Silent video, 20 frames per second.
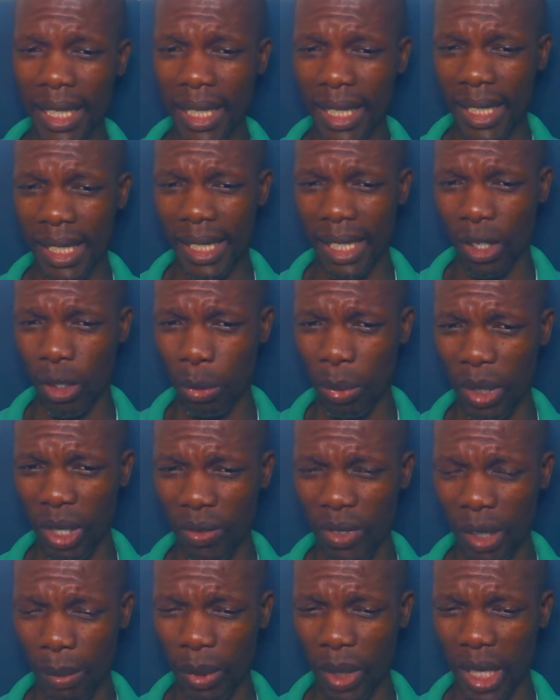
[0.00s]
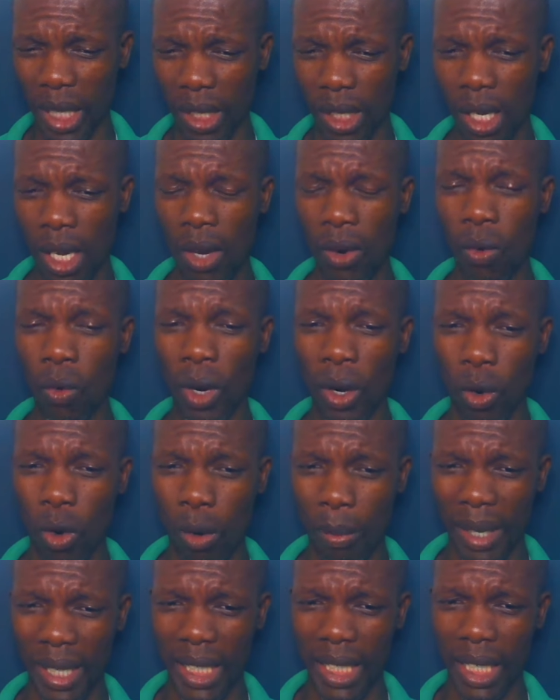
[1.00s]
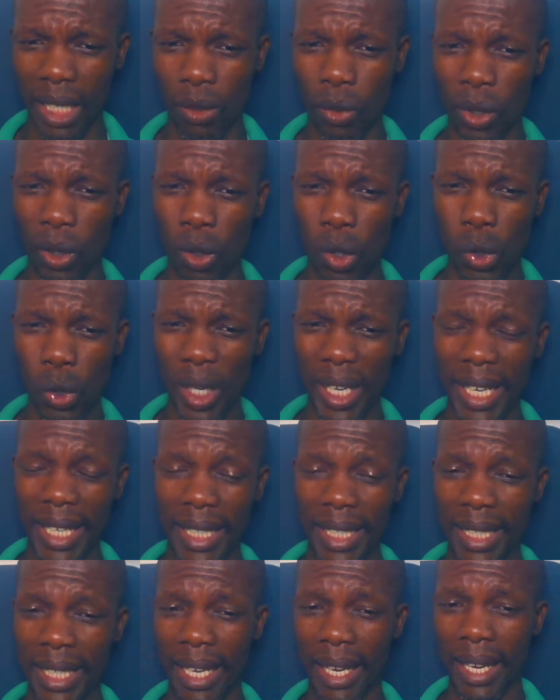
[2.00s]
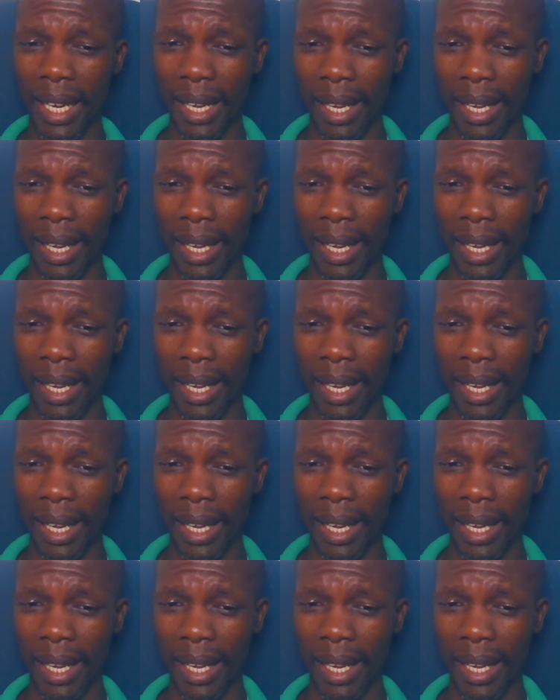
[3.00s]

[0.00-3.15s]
these ZANU PF supporters were commandeered, we also had the